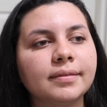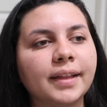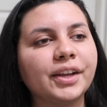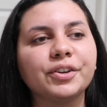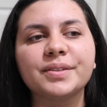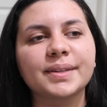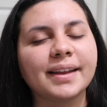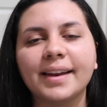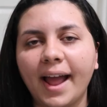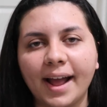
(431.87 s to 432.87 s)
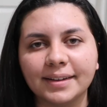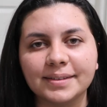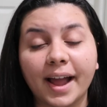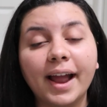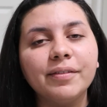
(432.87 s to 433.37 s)
that your skin
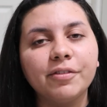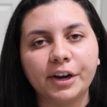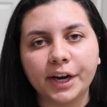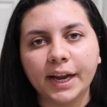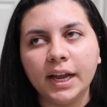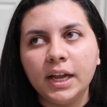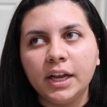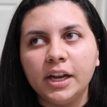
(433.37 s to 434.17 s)
has. I have very